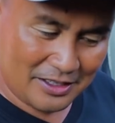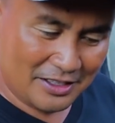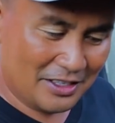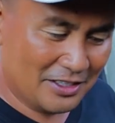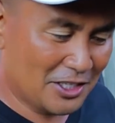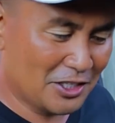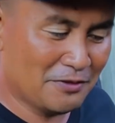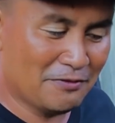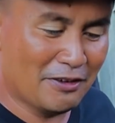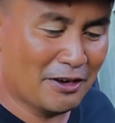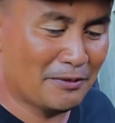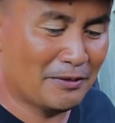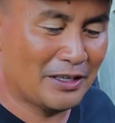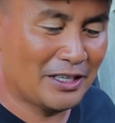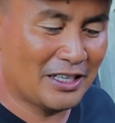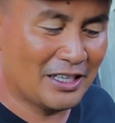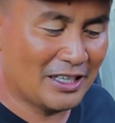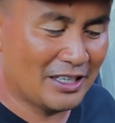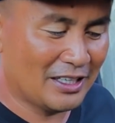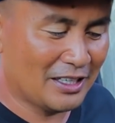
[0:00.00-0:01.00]
This is
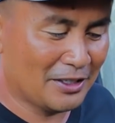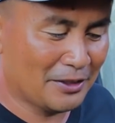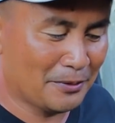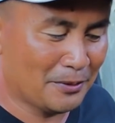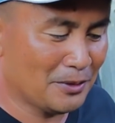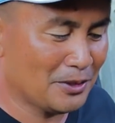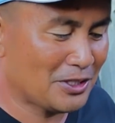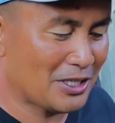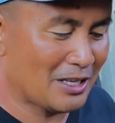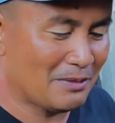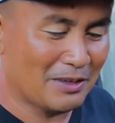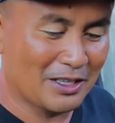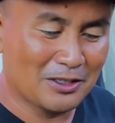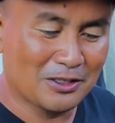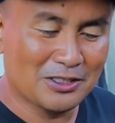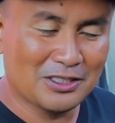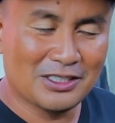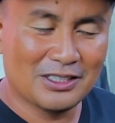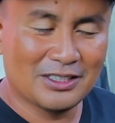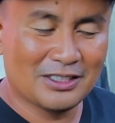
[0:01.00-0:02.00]
very crucial
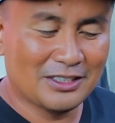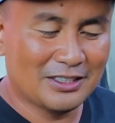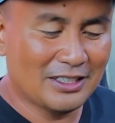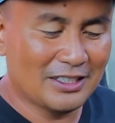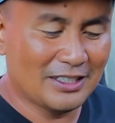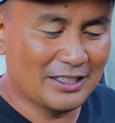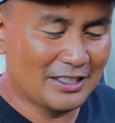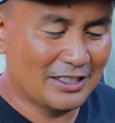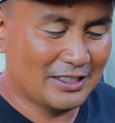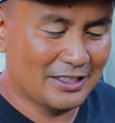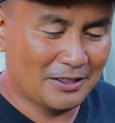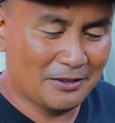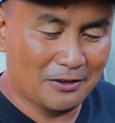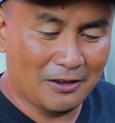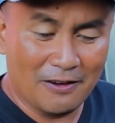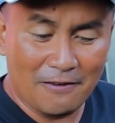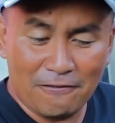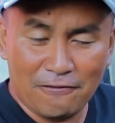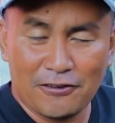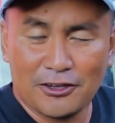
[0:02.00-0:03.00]
because the
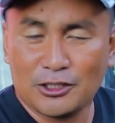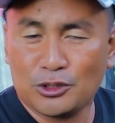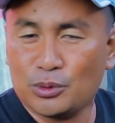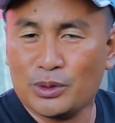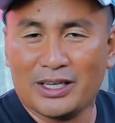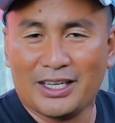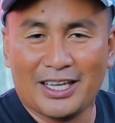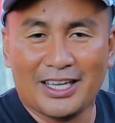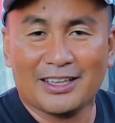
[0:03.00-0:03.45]
goldfish will